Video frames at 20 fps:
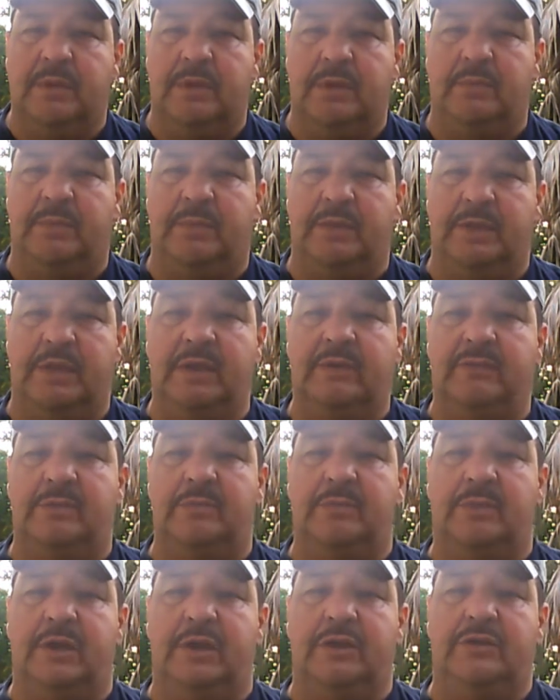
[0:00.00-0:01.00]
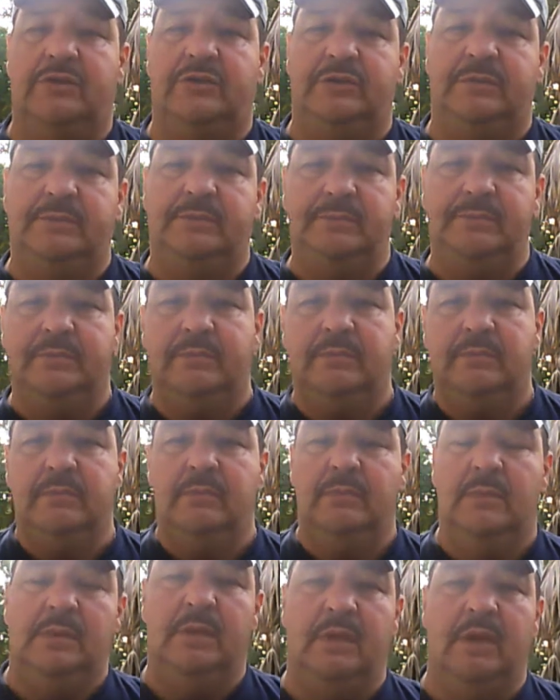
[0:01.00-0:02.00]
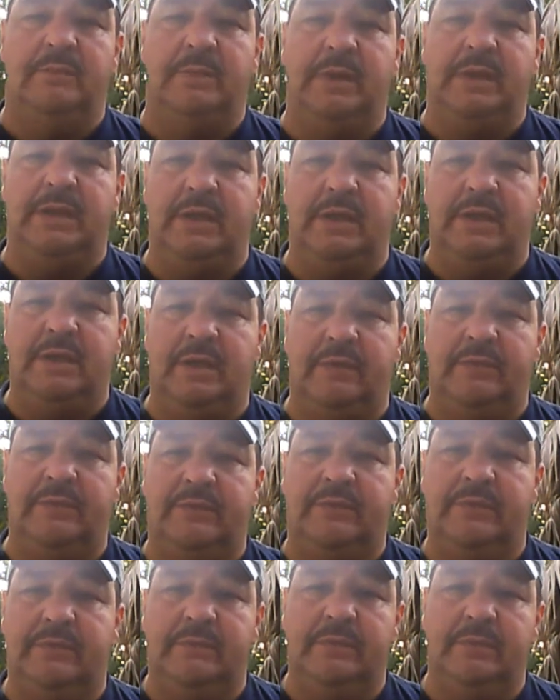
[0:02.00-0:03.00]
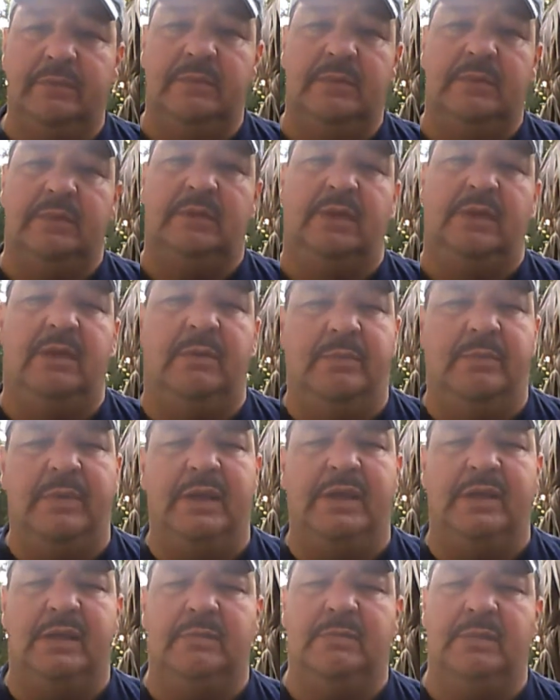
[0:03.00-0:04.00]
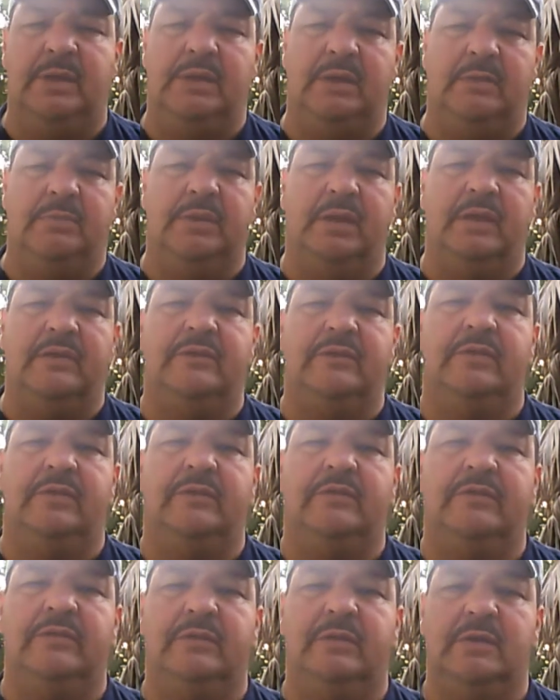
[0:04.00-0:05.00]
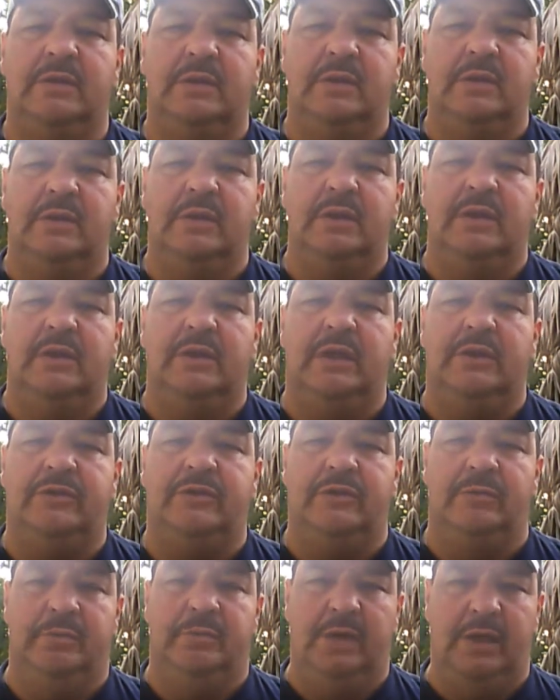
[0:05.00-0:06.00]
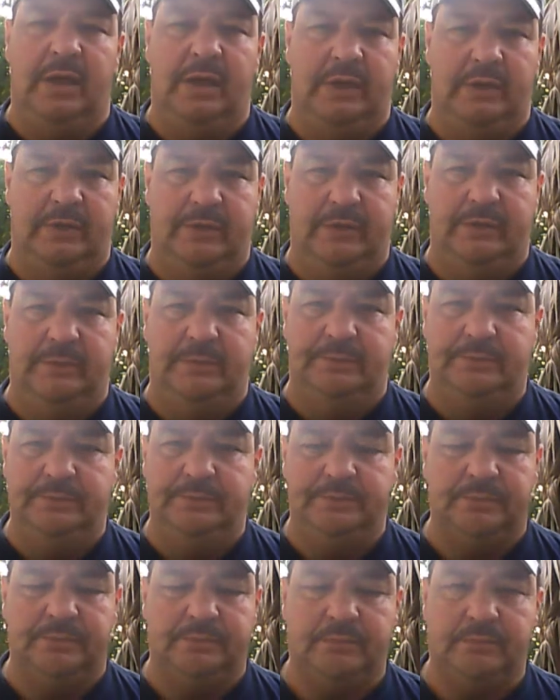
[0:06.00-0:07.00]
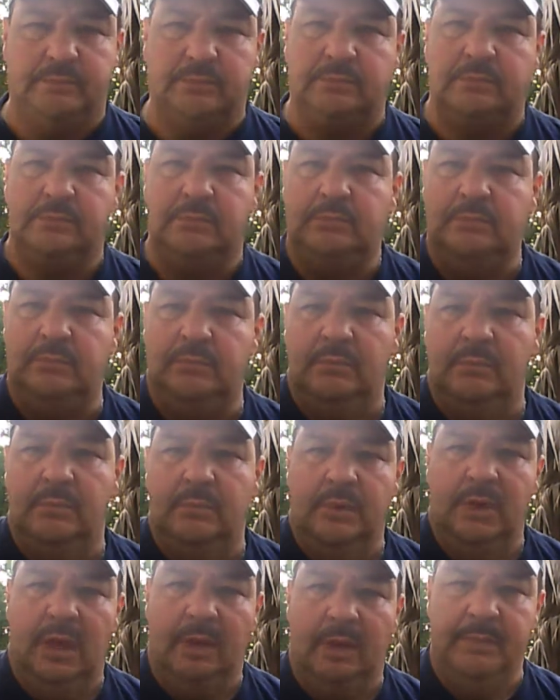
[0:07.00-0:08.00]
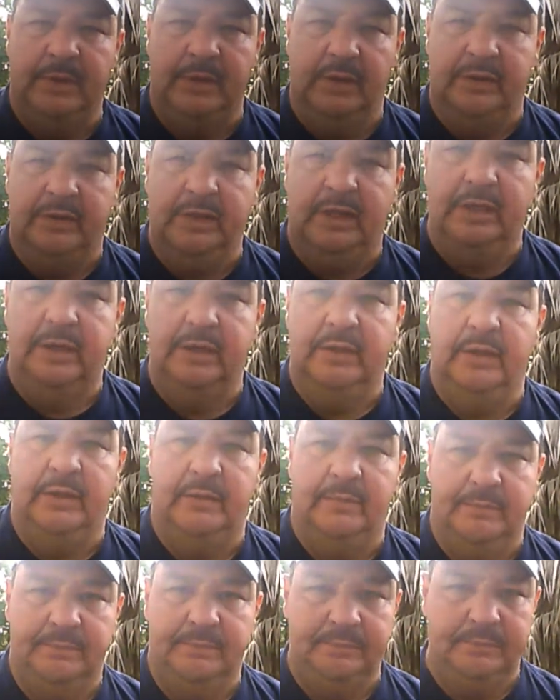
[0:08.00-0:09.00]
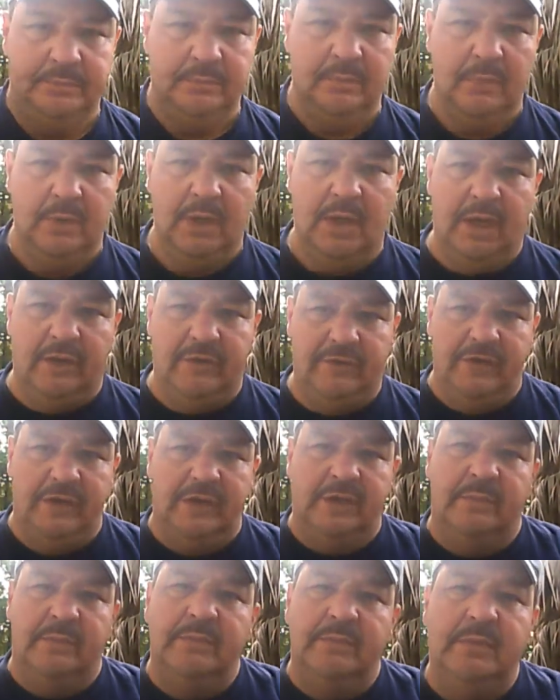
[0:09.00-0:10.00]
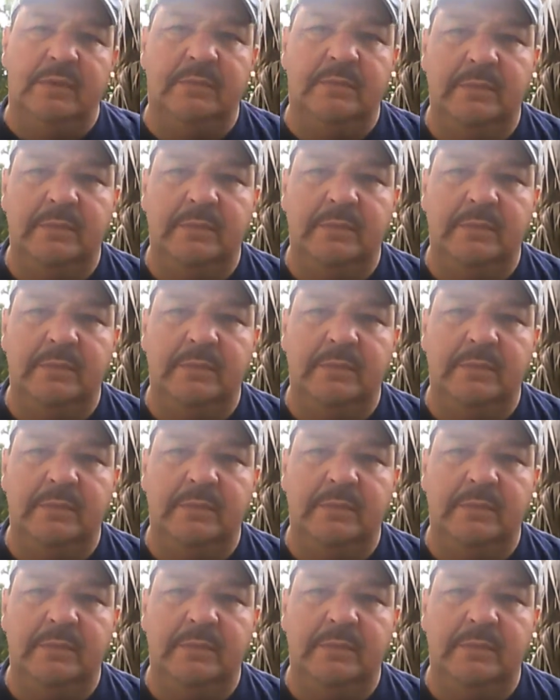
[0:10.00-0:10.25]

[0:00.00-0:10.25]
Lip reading: You've been given much. You have many gifts and many, many blessings that you're blind to. I'm here to tell you that I see them.